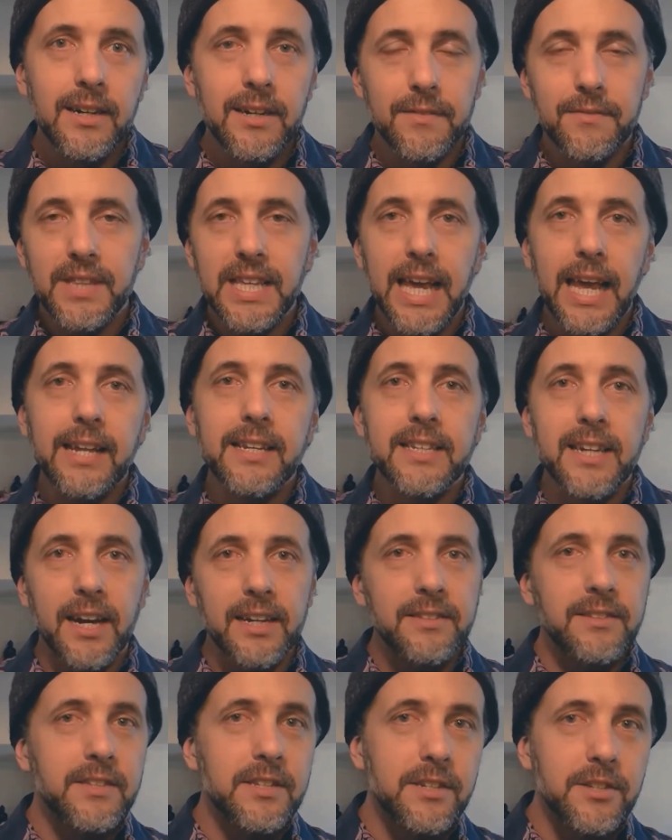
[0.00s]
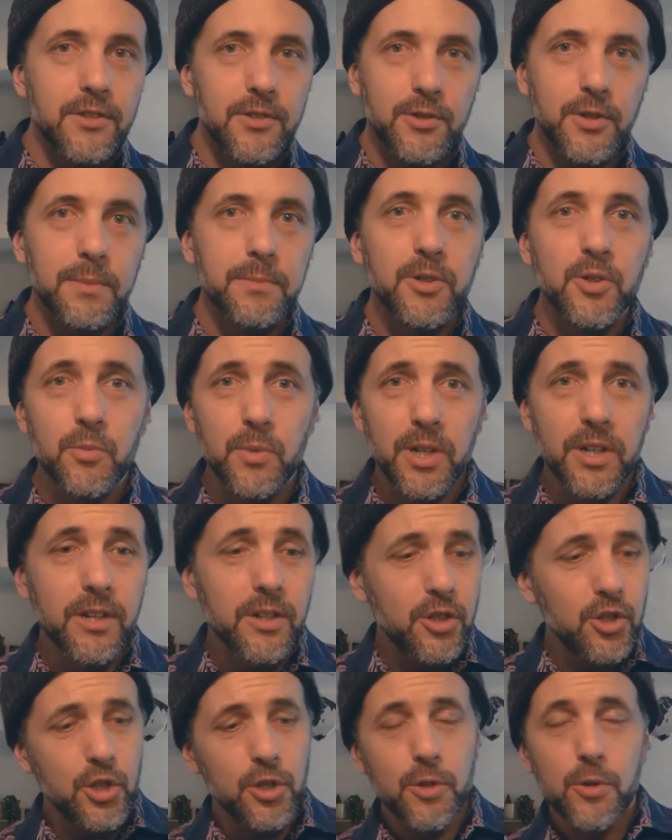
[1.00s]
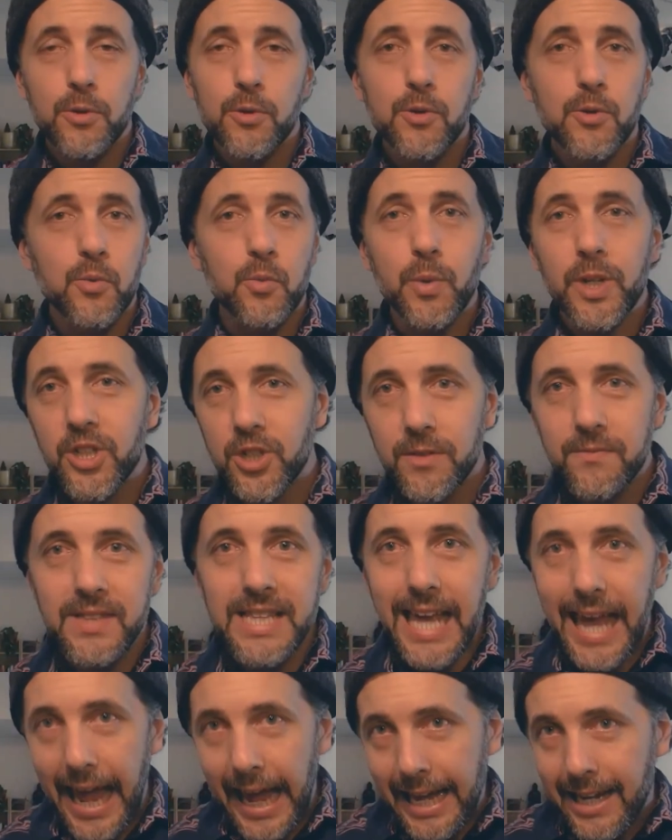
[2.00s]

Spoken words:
of the 8 kinds of description where you can choose which of the